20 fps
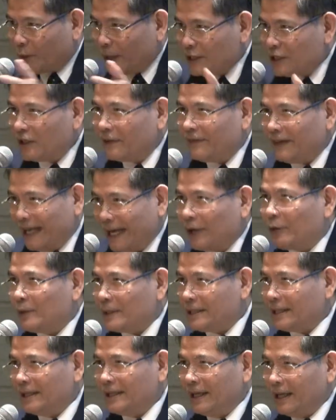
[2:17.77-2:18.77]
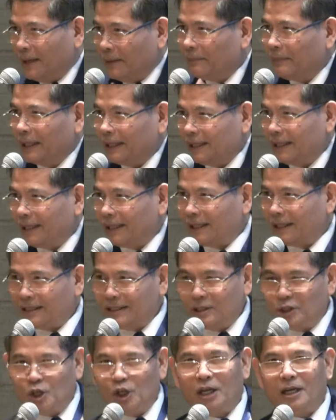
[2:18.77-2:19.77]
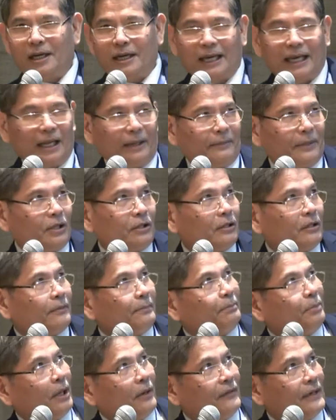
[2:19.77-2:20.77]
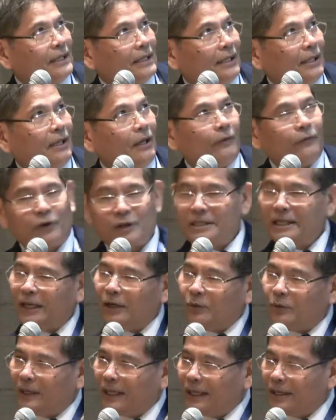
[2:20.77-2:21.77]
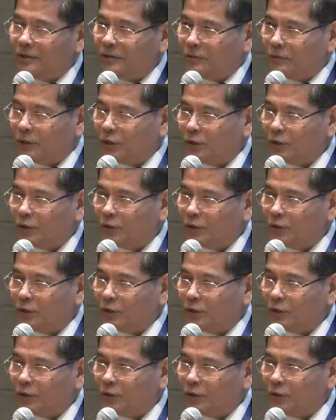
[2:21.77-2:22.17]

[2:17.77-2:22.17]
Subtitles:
question of inequity, but the sheer element of poverty. Of course, the other one is